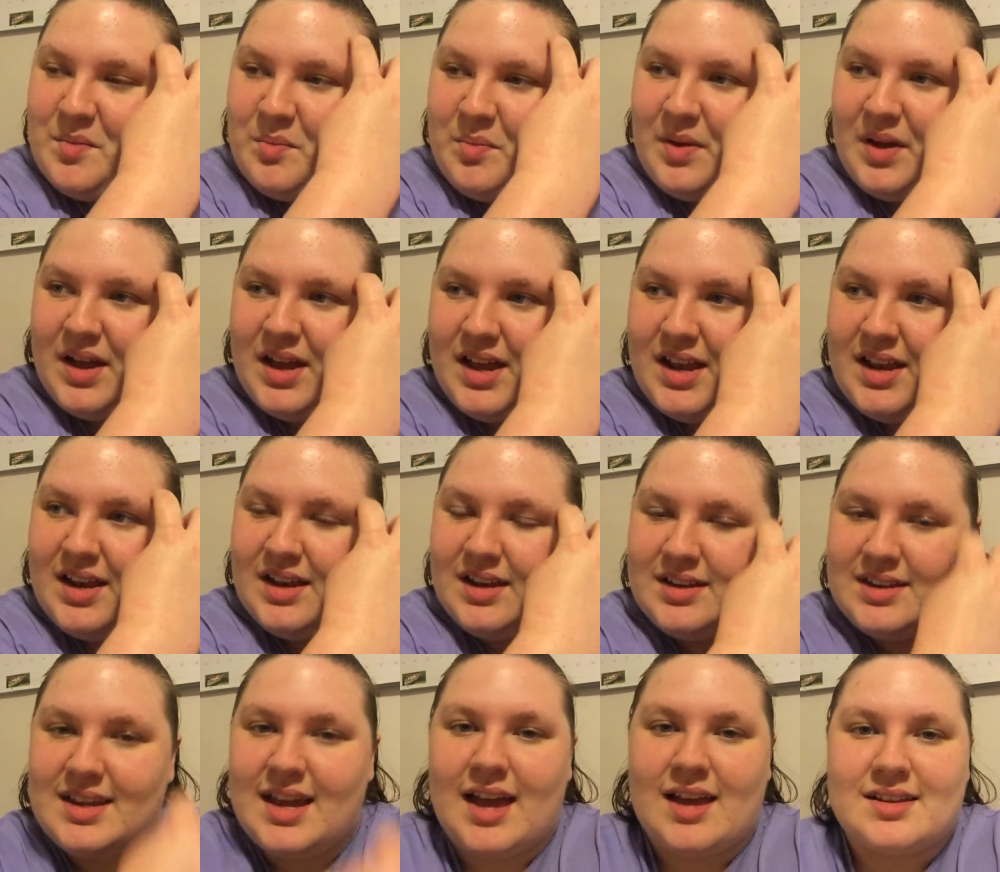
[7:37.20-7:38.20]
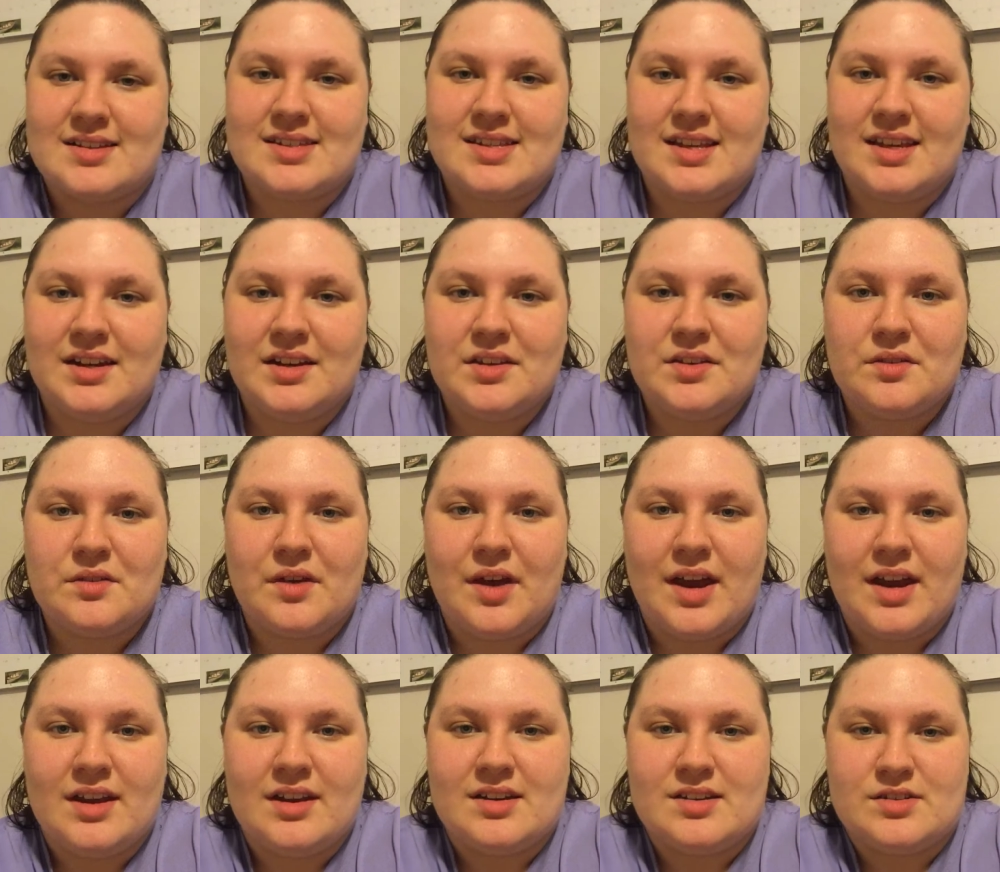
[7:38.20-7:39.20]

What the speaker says: But yeah, Singing in the Rain